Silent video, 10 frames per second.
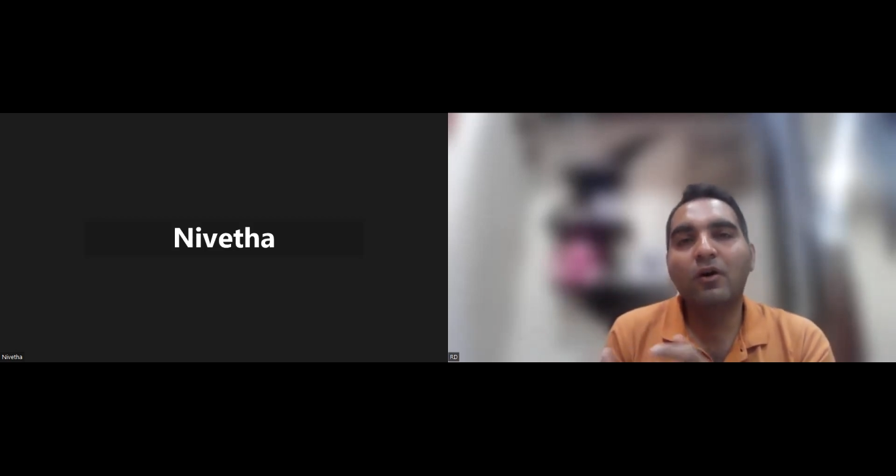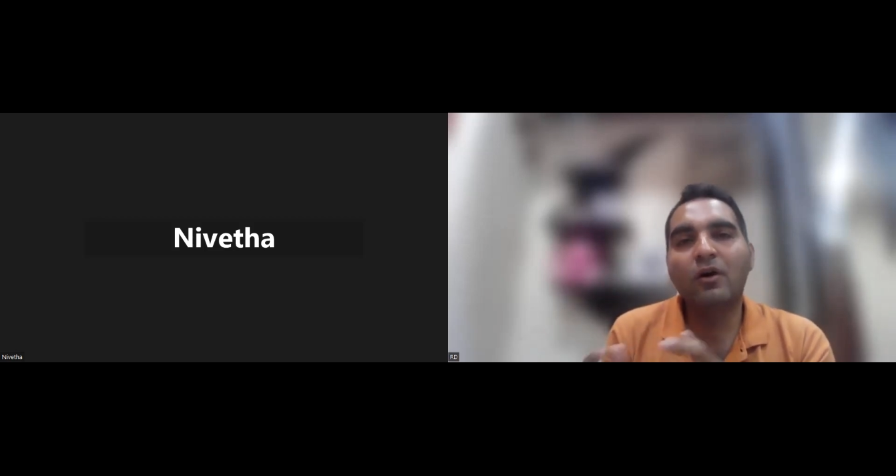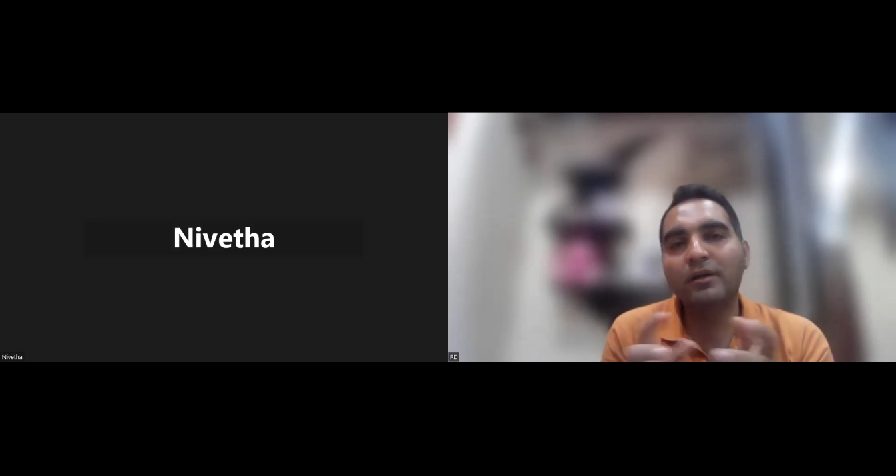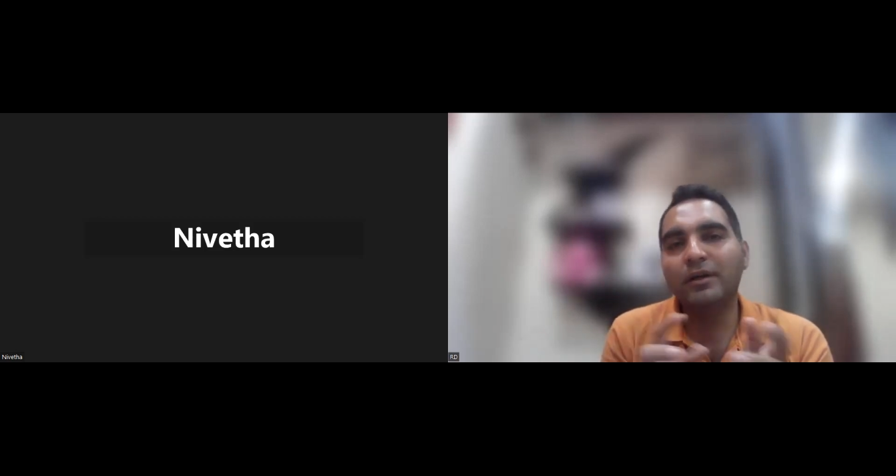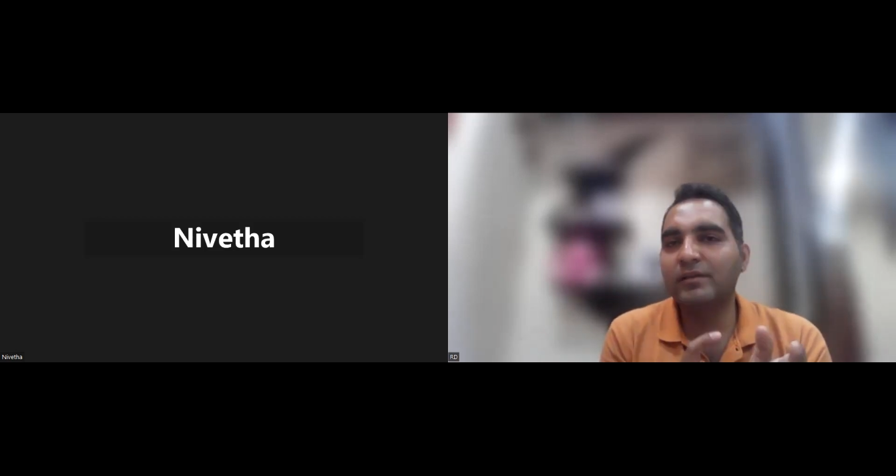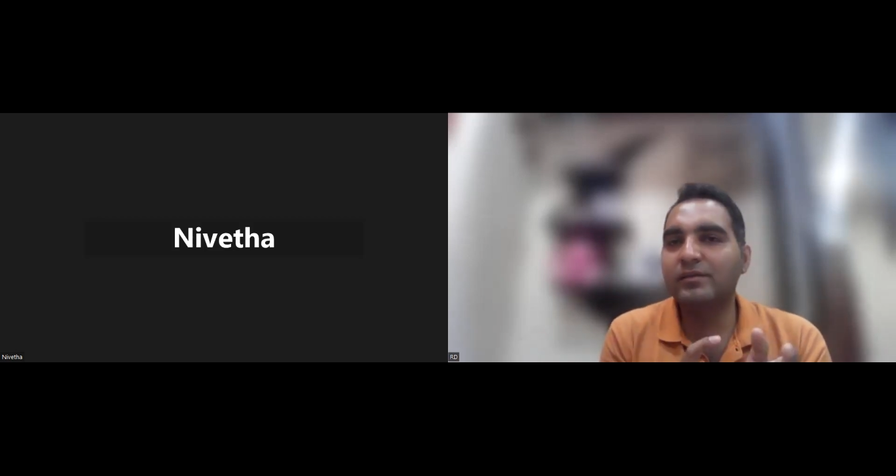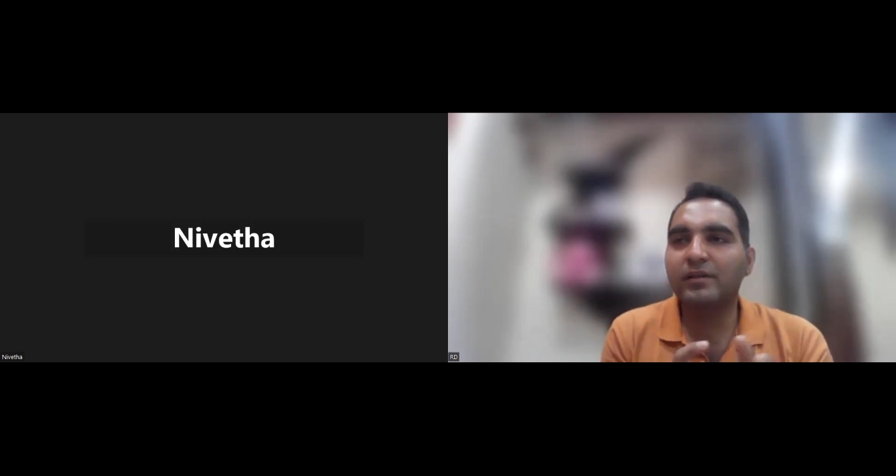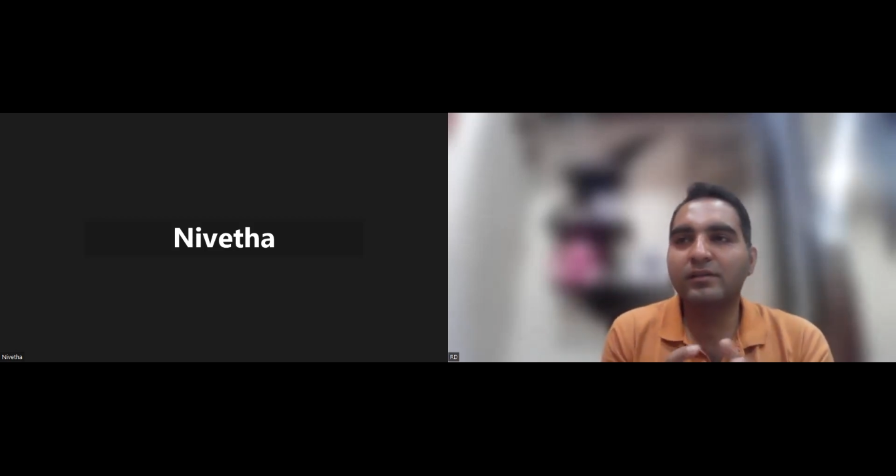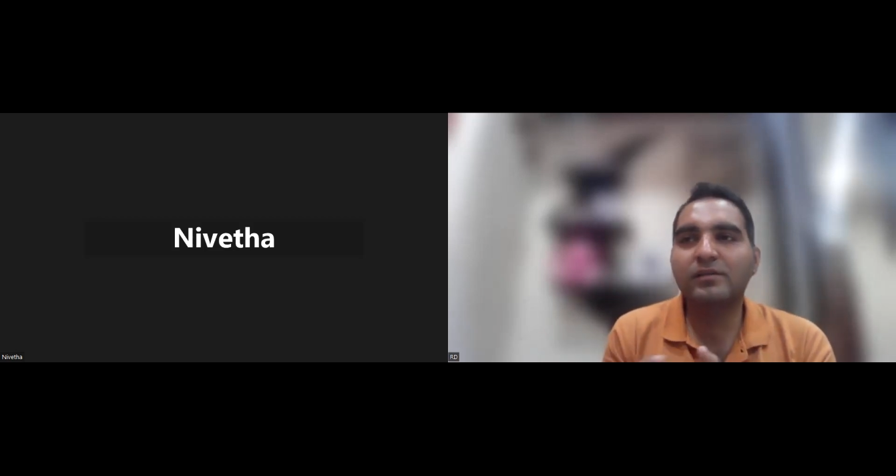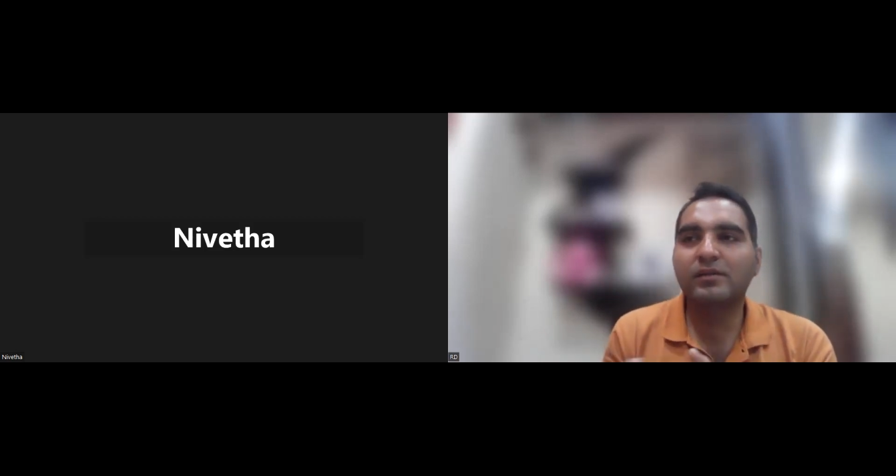or it is
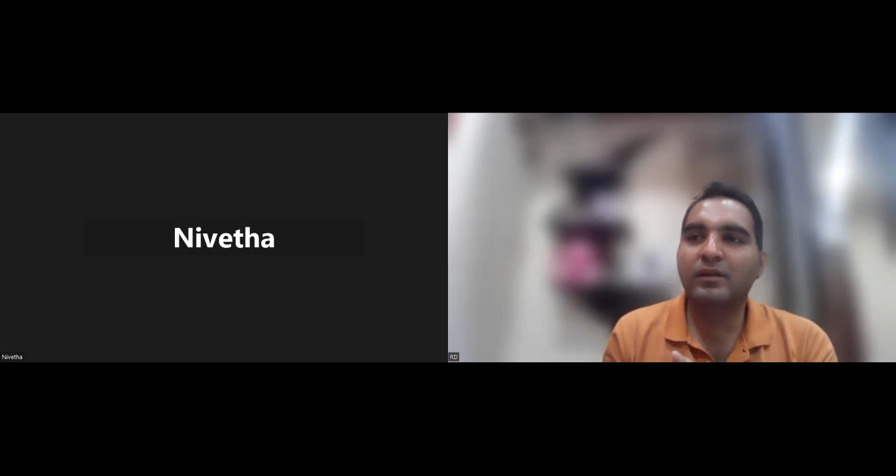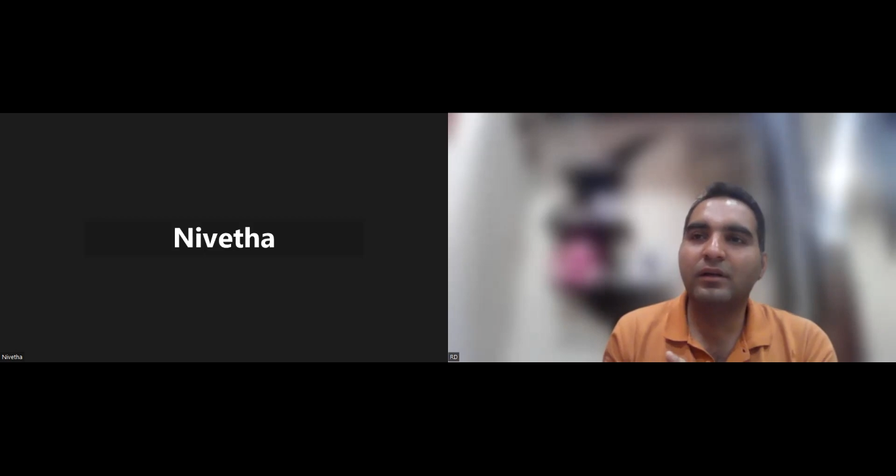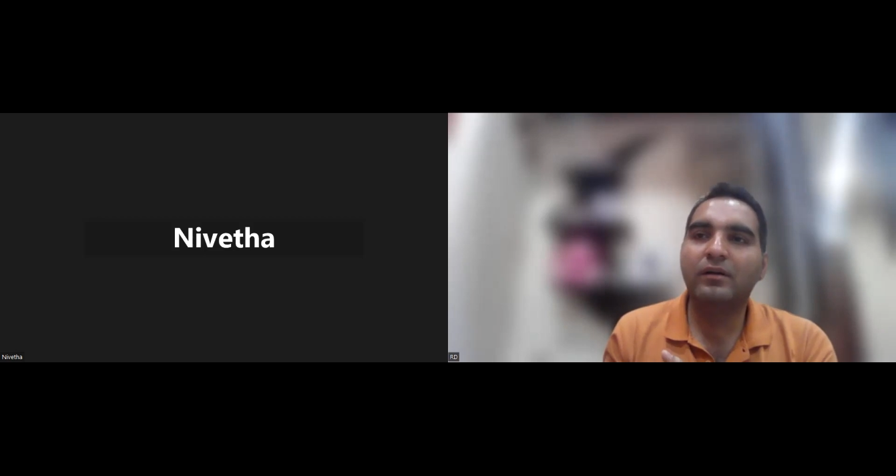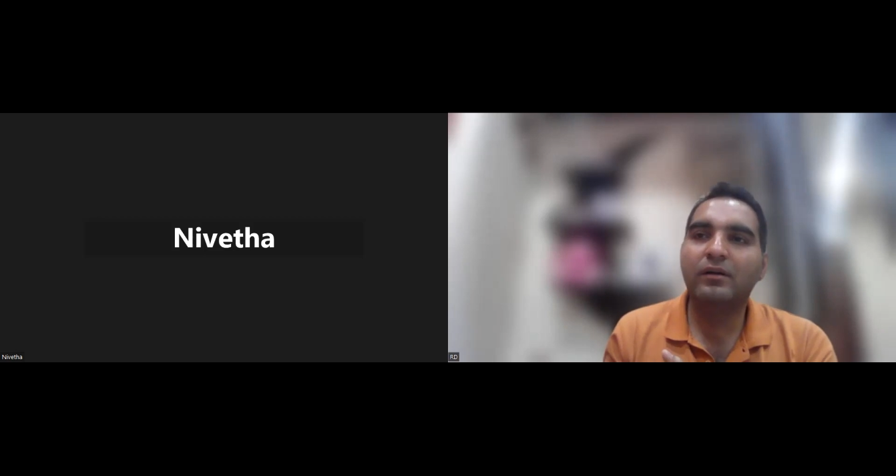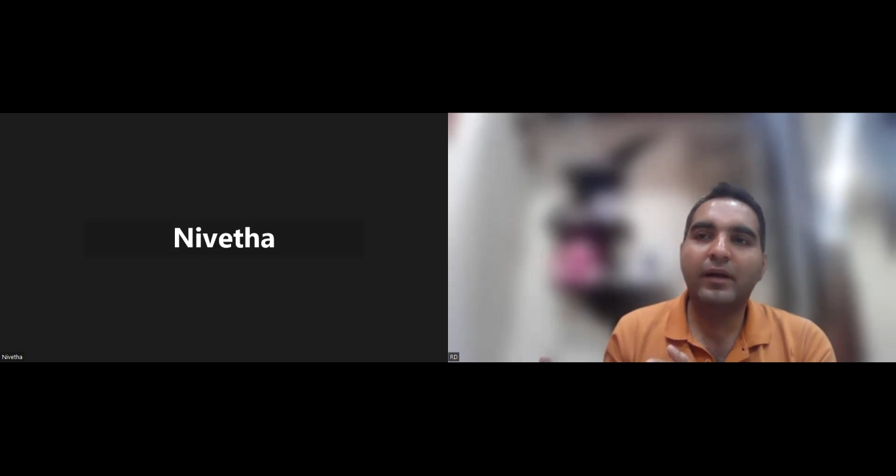just the